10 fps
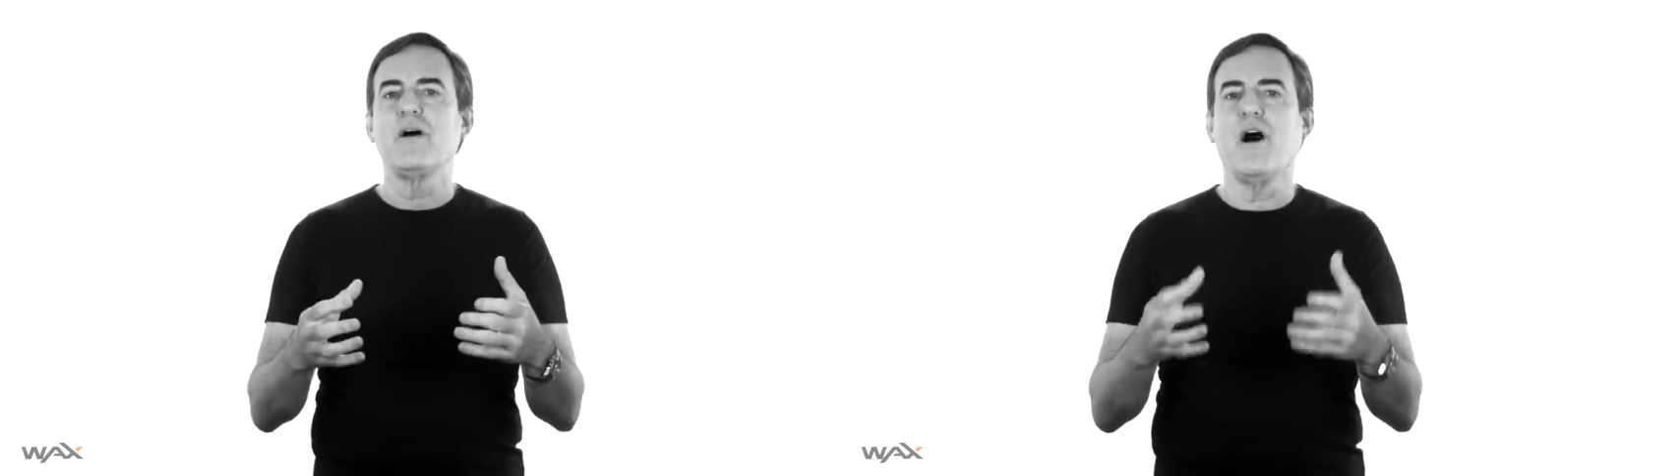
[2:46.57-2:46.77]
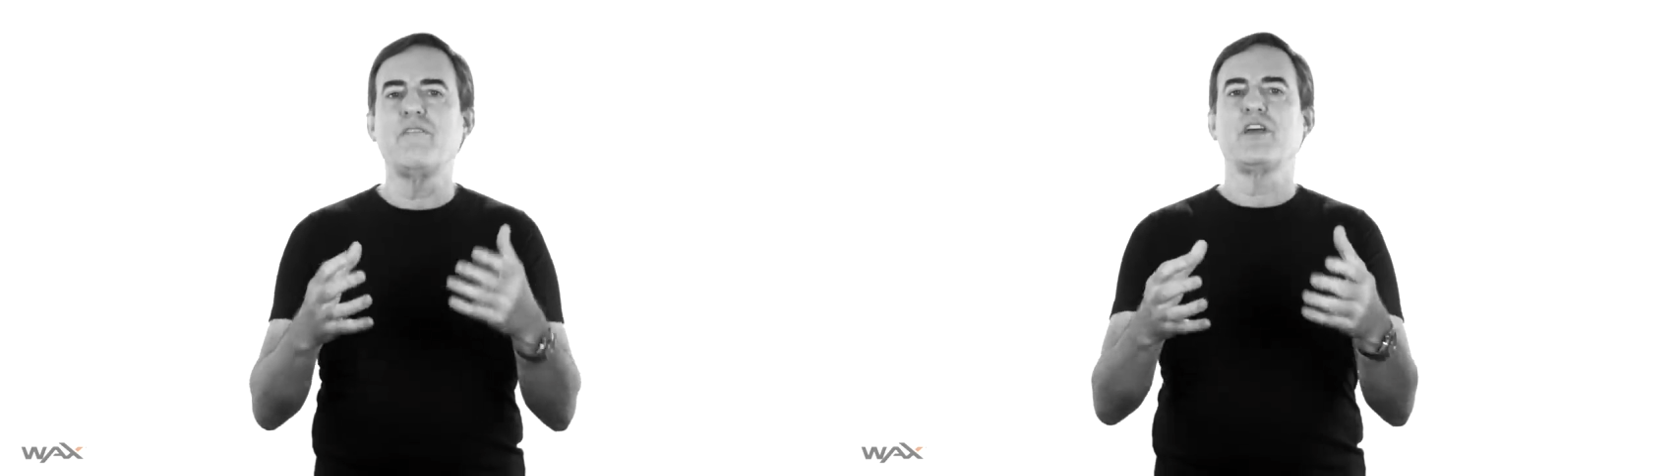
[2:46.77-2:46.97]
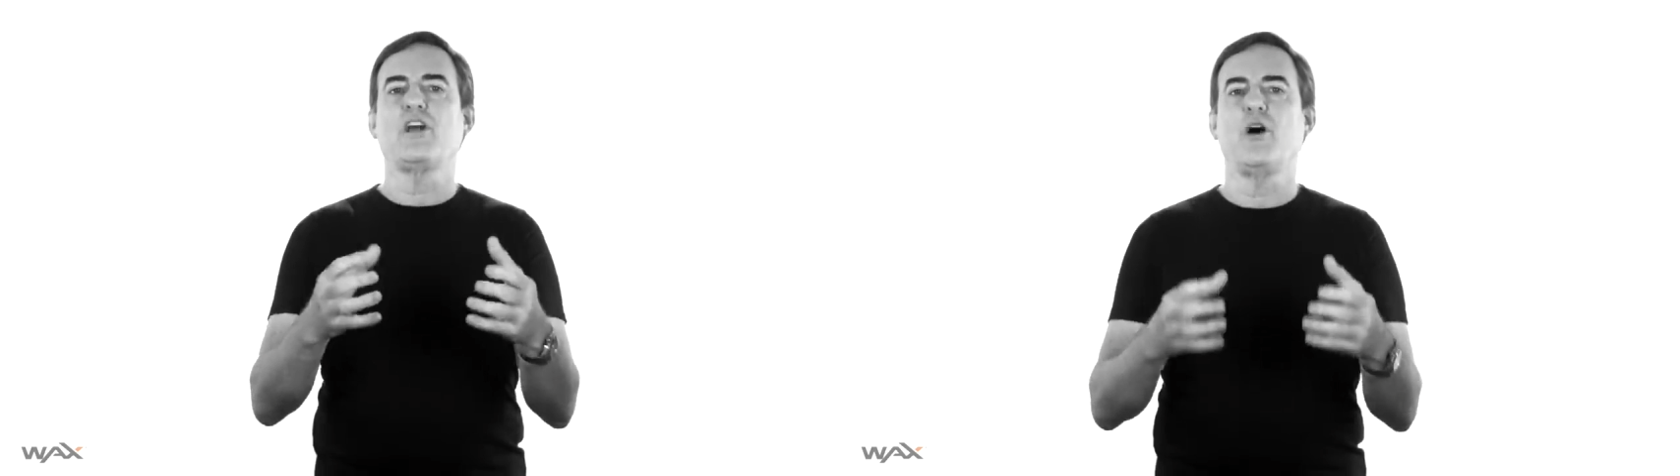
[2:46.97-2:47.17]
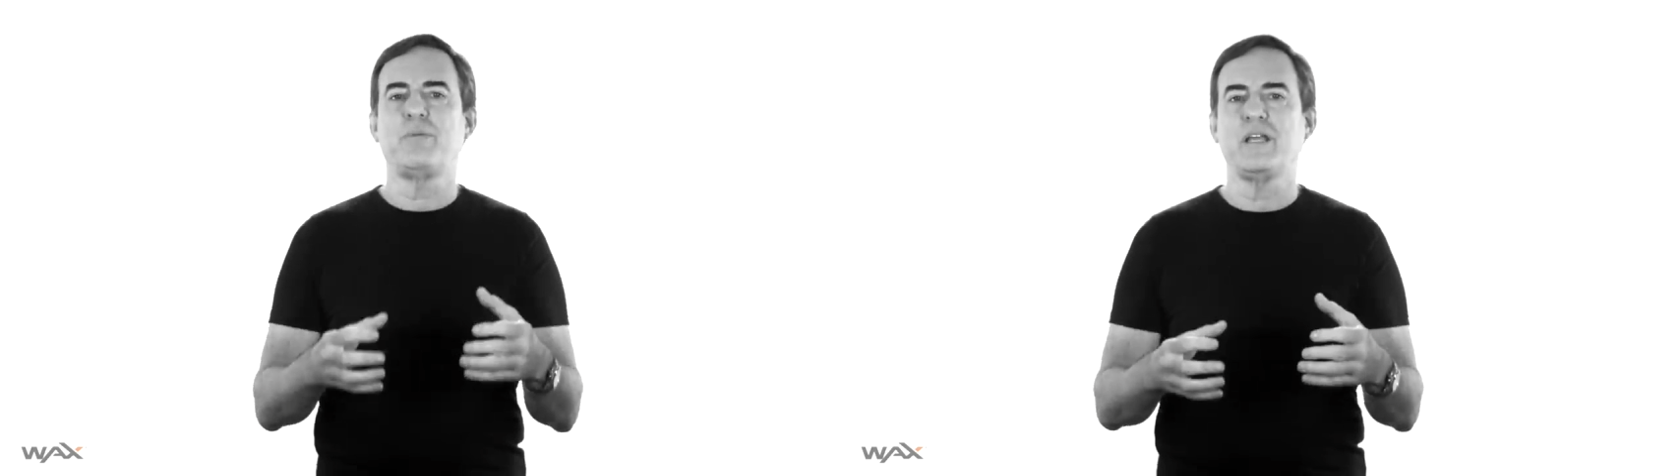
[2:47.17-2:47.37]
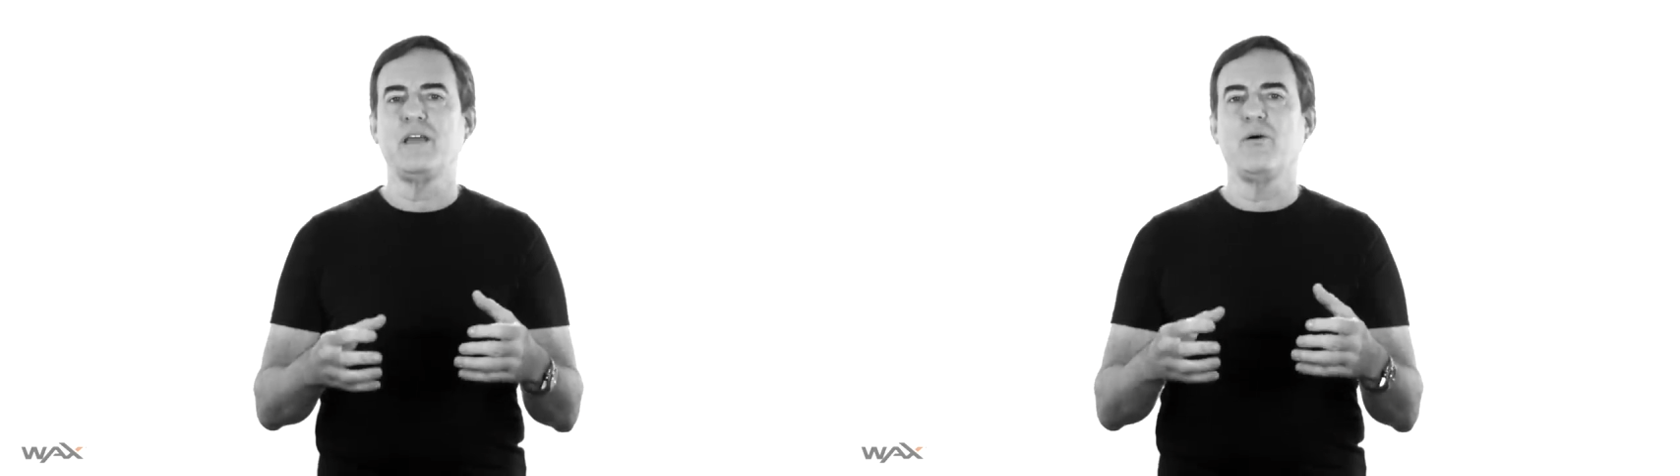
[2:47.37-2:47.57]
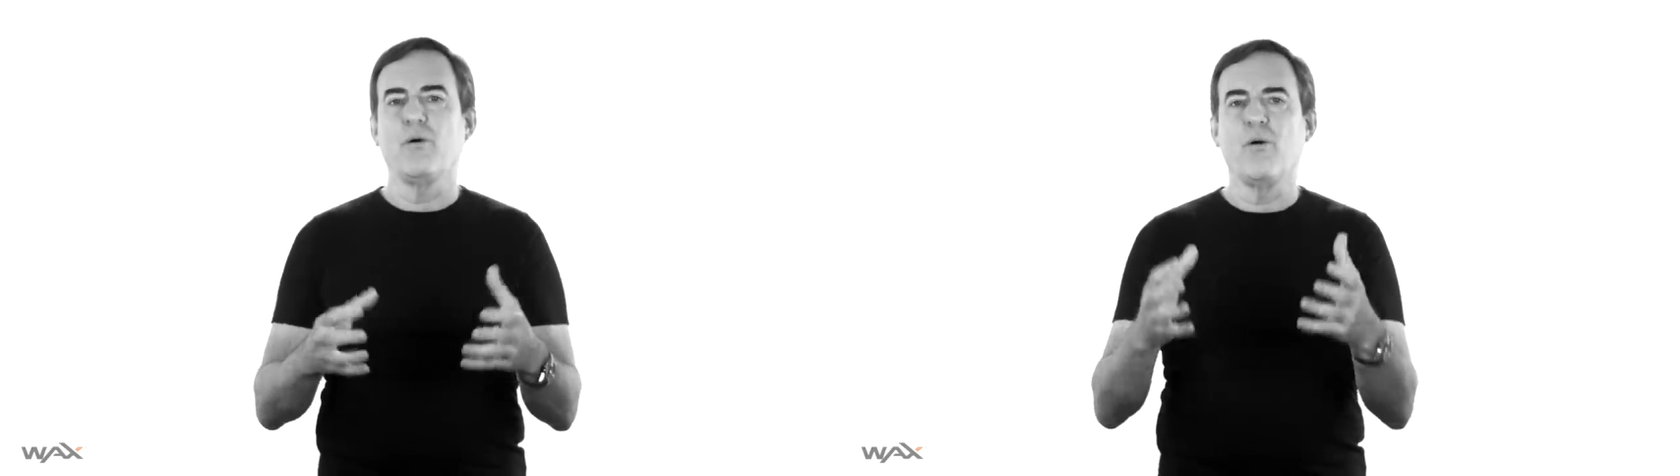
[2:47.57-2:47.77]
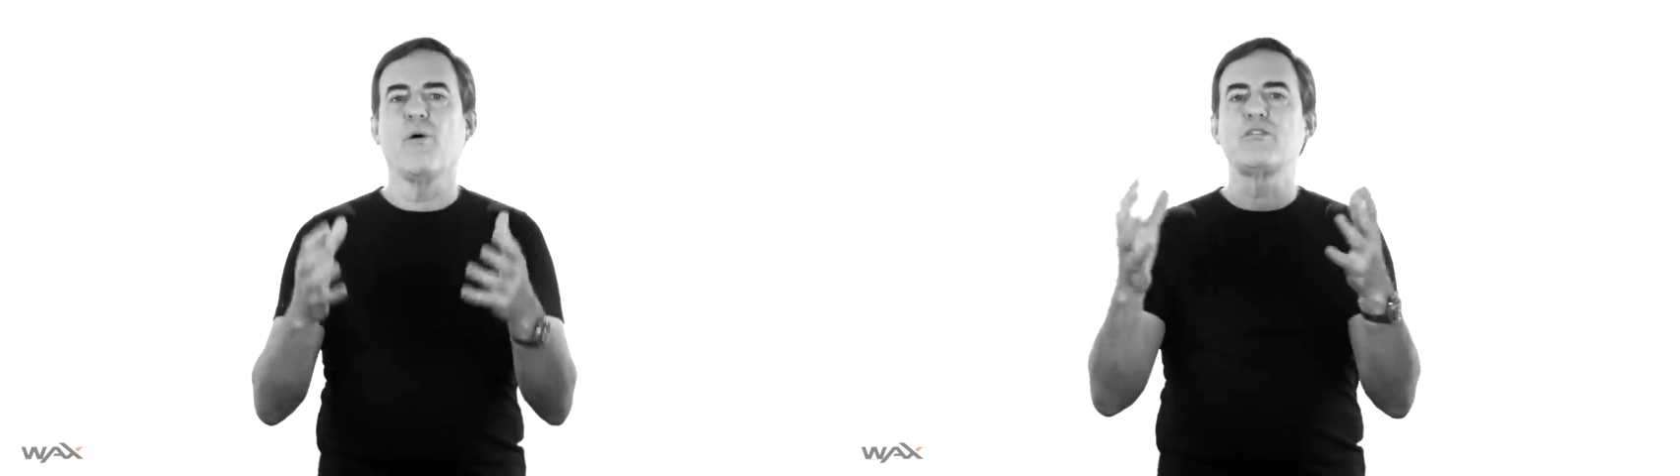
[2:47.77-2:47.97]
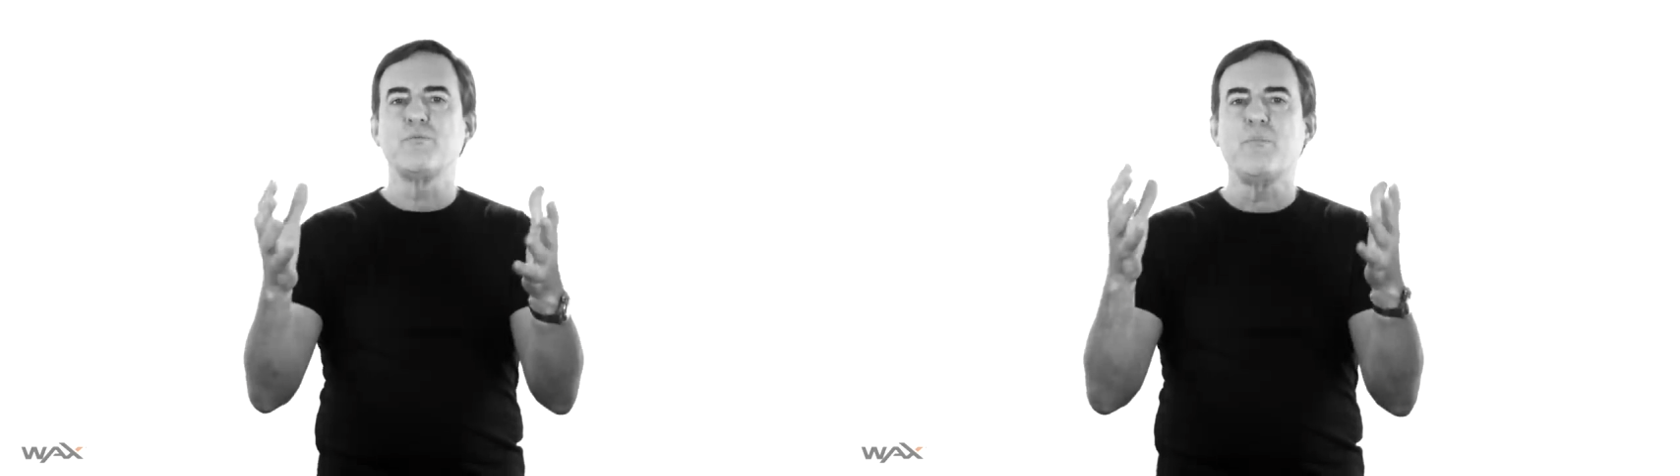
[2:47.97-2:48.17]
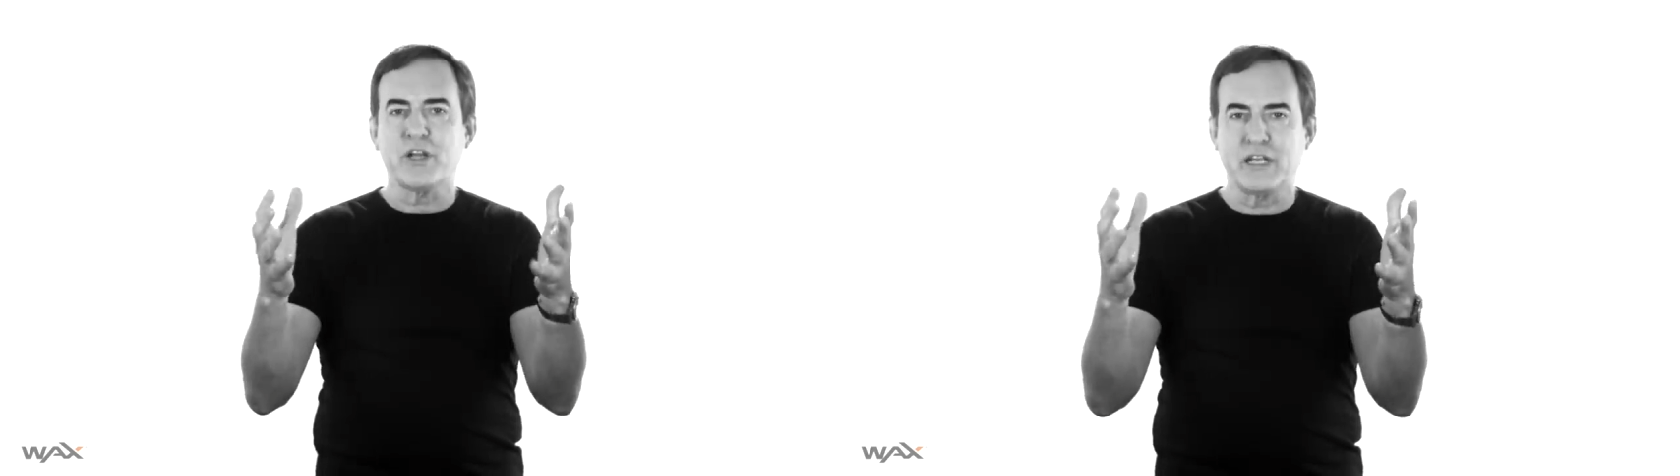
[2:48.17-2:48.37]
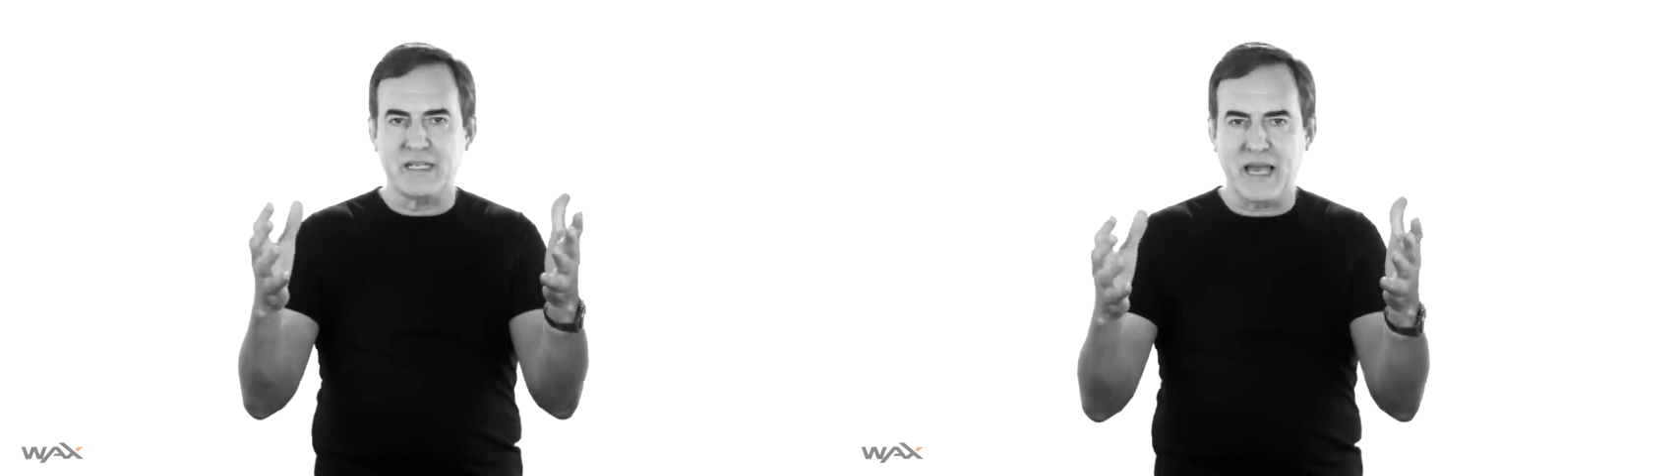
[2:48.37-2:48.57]
of the company or its
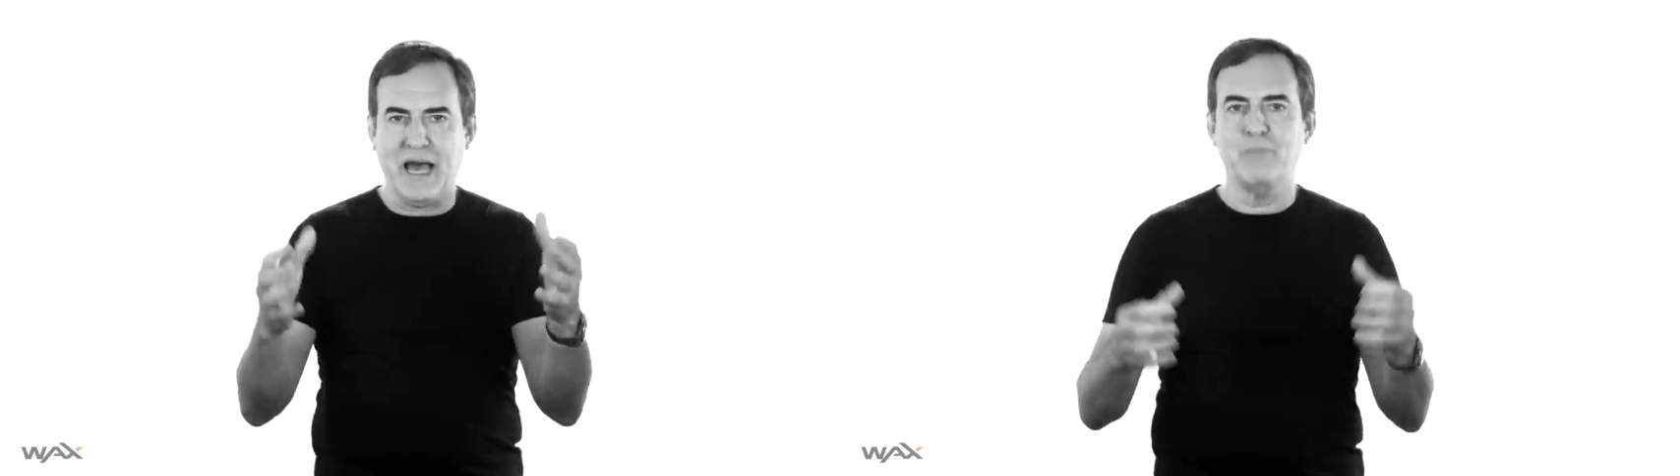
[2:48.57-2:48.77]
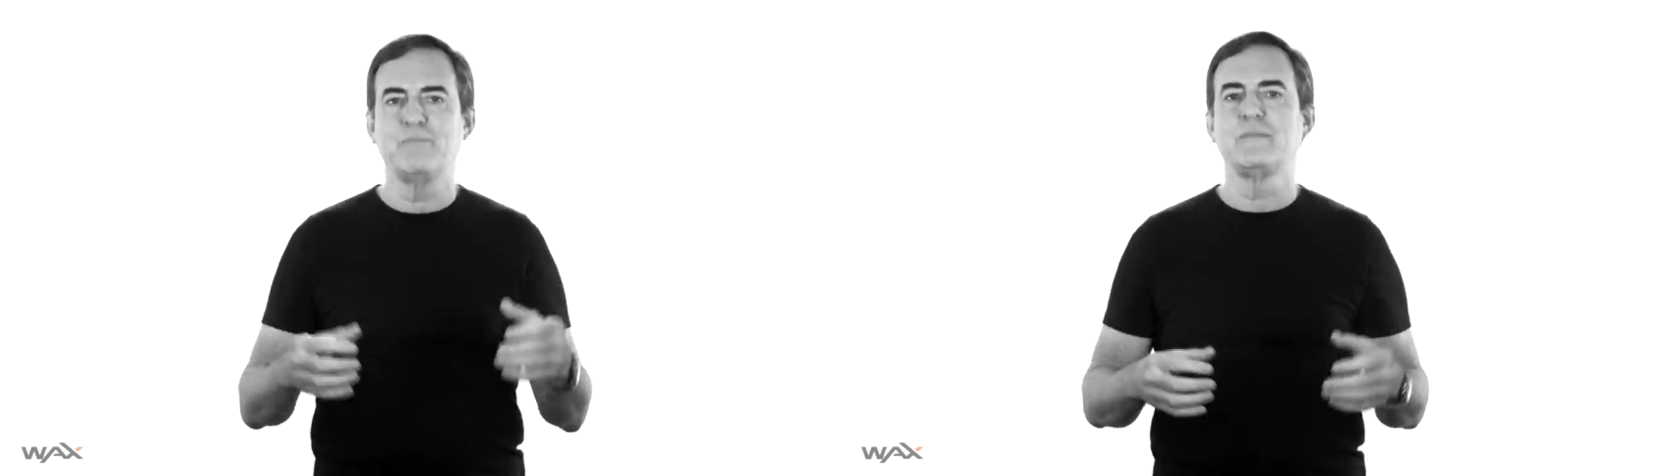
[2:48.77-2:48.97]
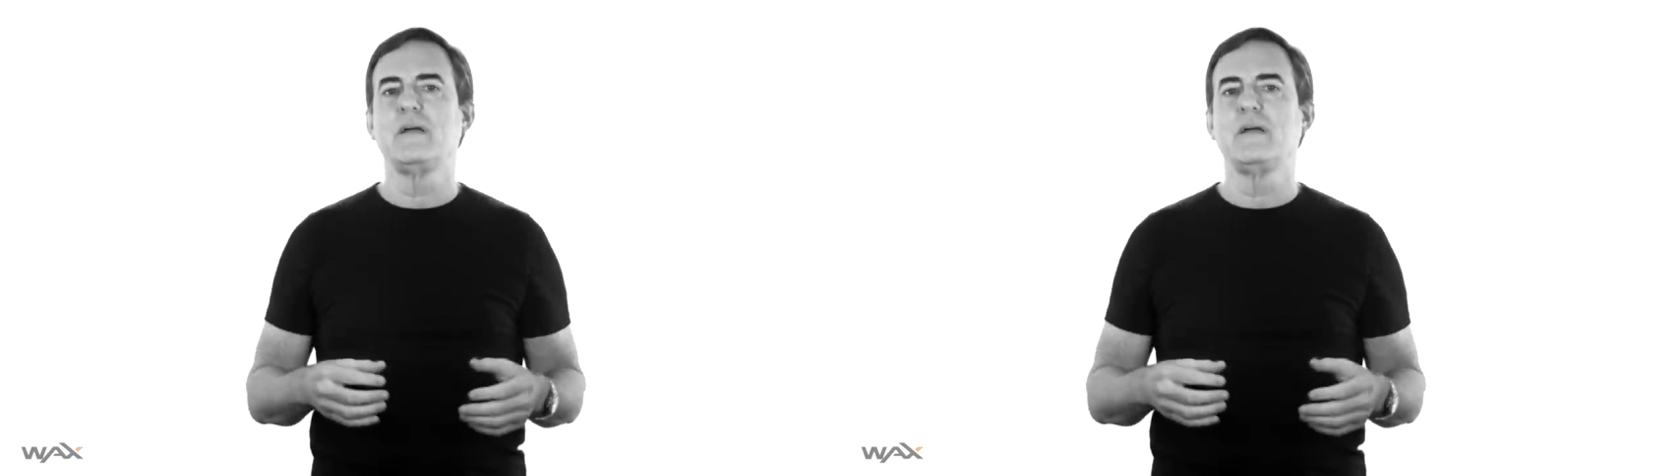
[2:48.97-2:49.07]
market cap.